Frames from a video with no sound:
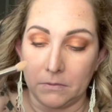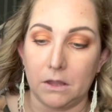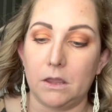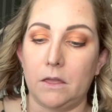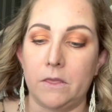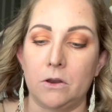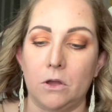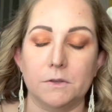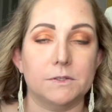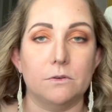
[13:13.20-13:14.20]
And then
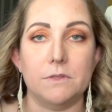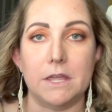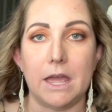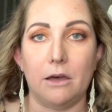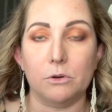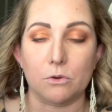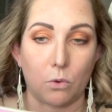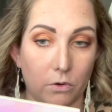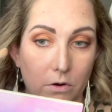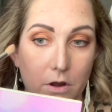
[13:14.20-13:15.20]
also the outer
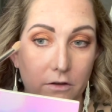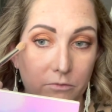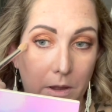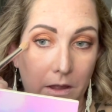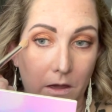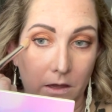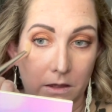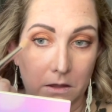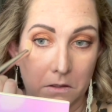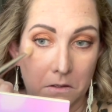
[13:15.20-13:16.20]
corner of my eye.